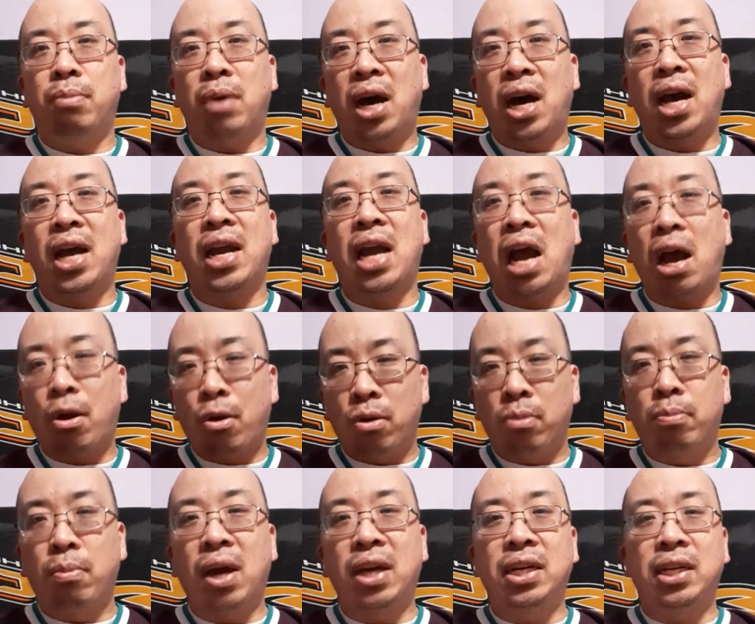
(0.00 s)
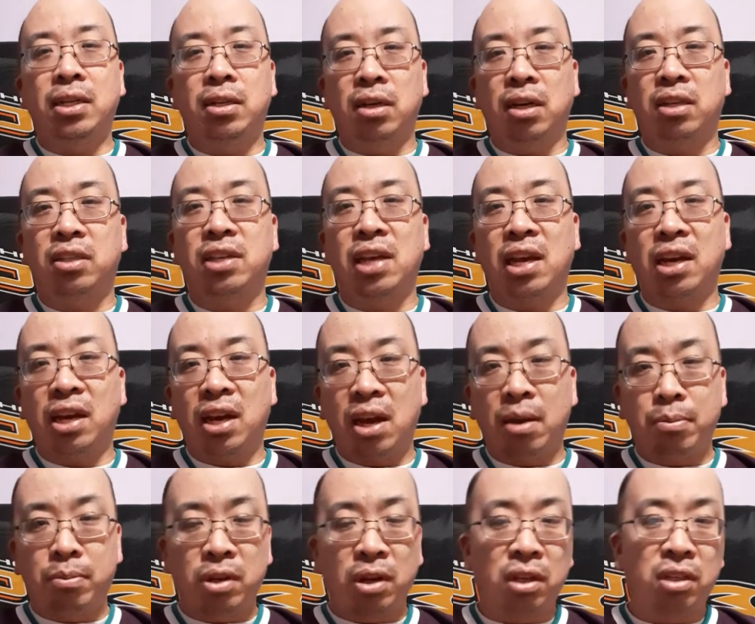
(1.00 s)
by our Mighty Ducks,
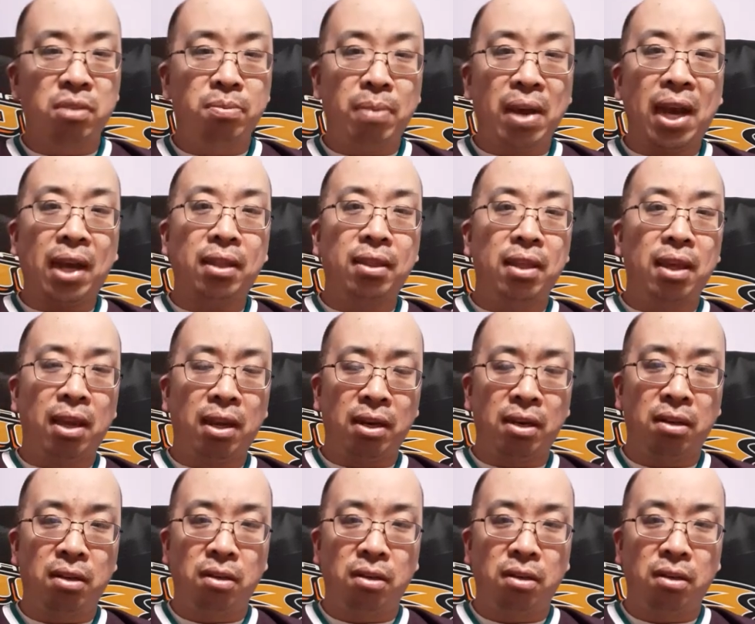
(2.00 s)
Anaheim Ducks back then,